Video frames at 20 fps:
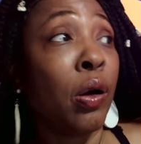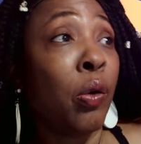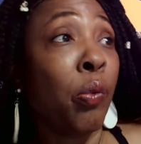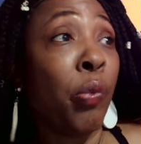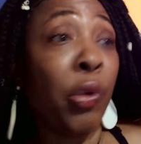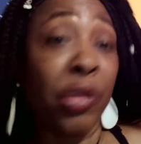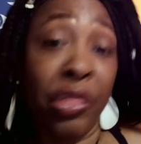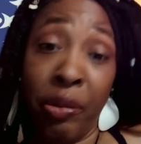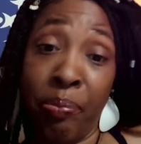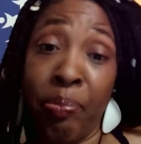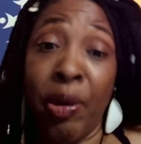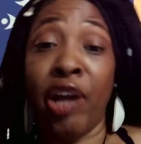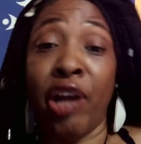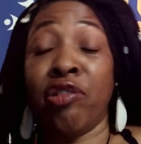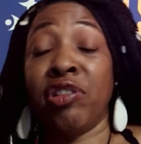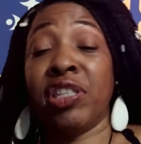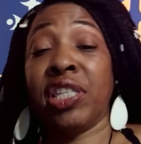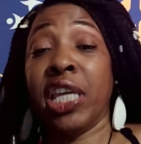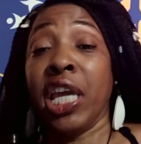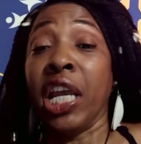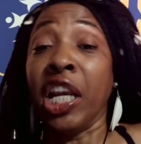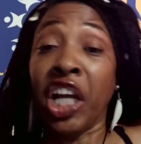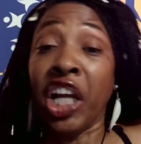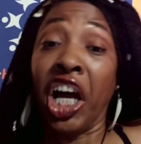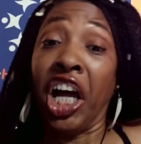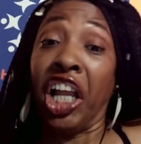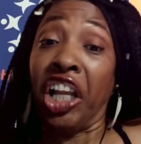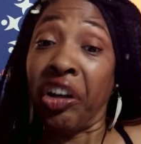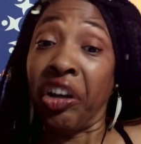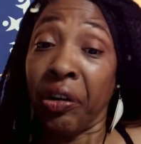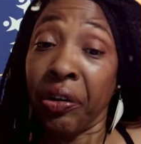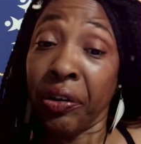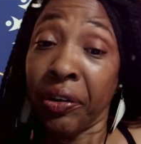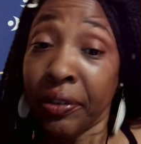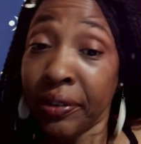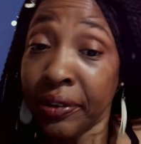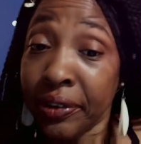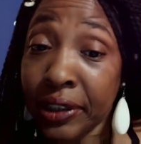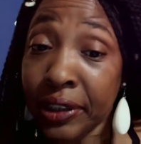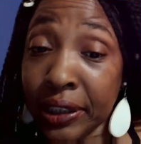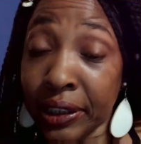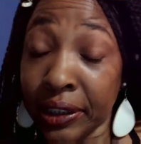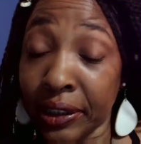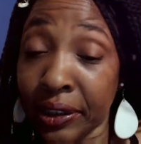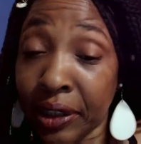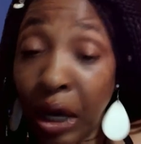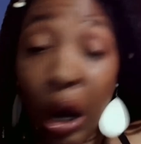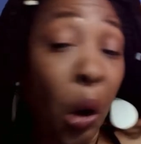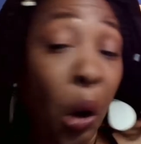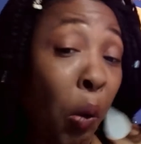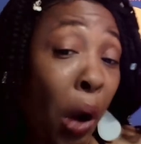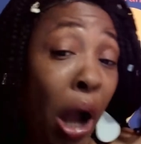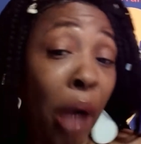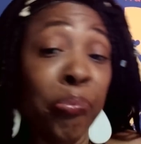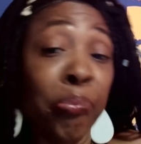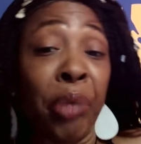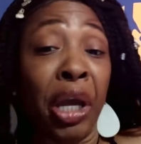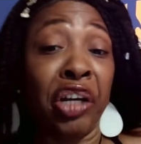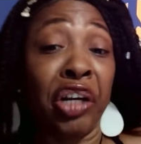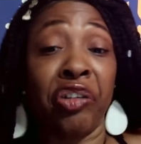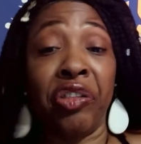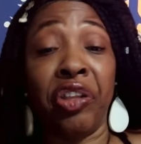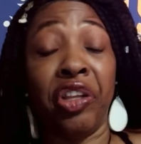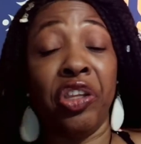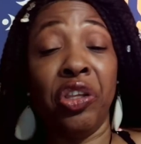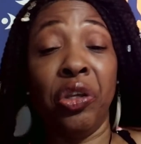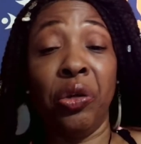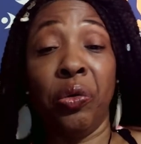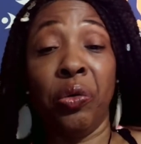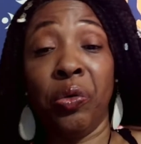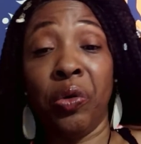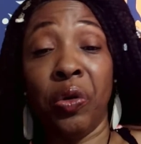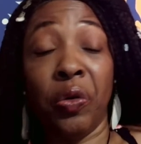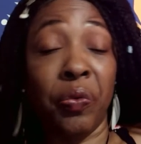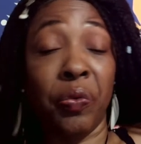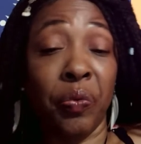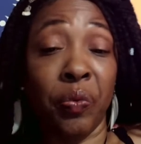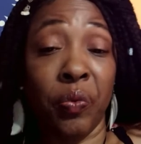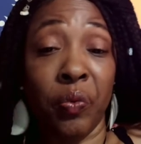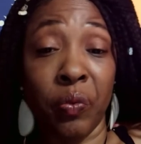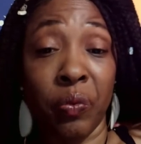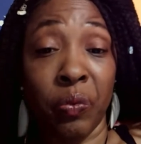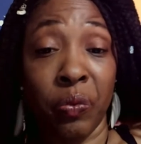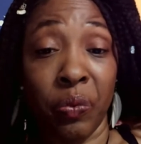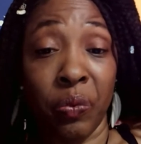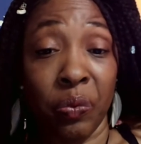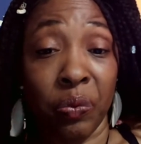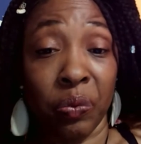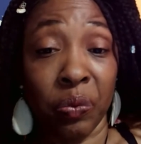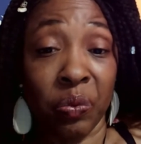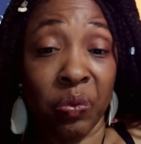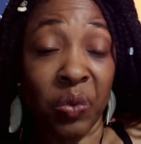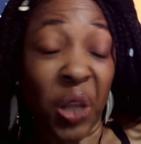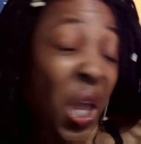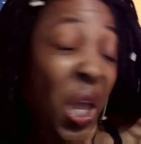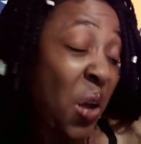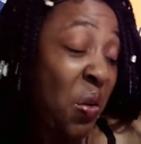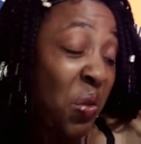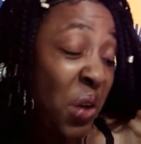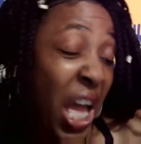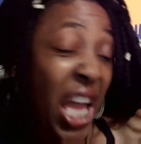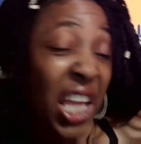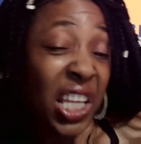with the better skin color, oh, I'm better than you. Oh,